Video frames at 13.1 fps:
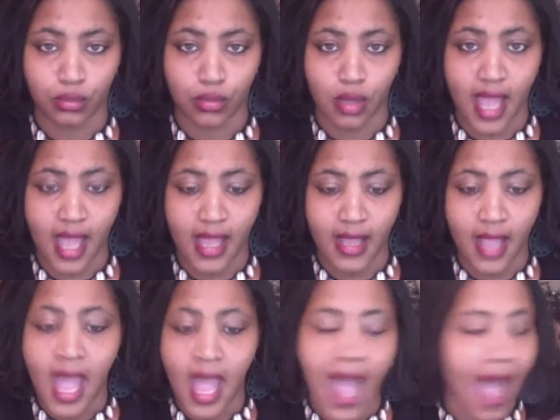Okay?
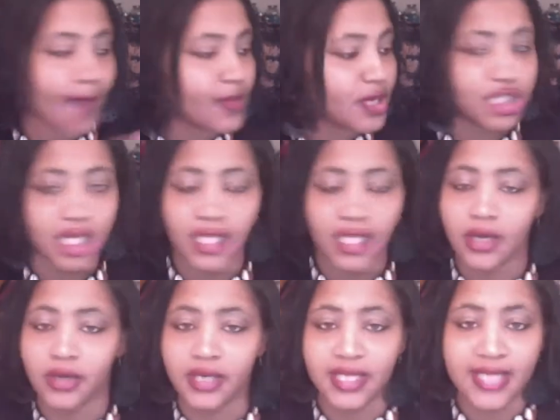I'm your cheerleader
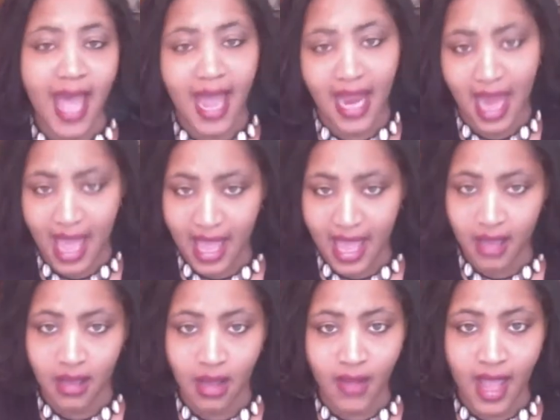on the sideline.
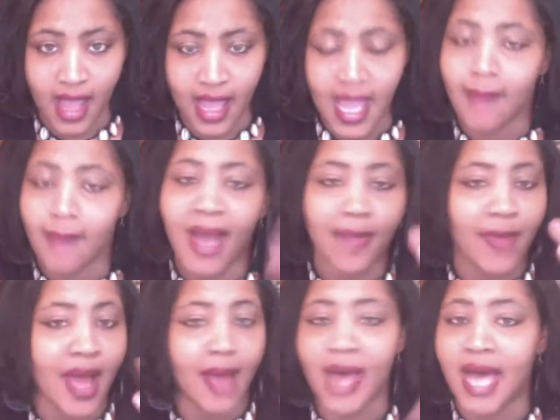Okay? My
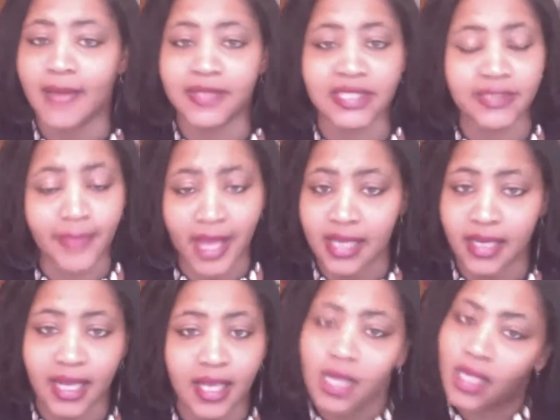pom-poms is pink,
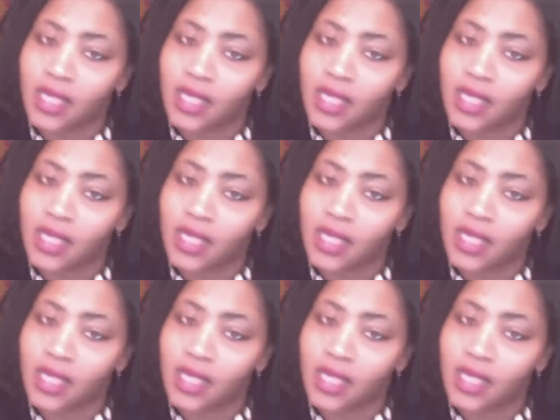nigga.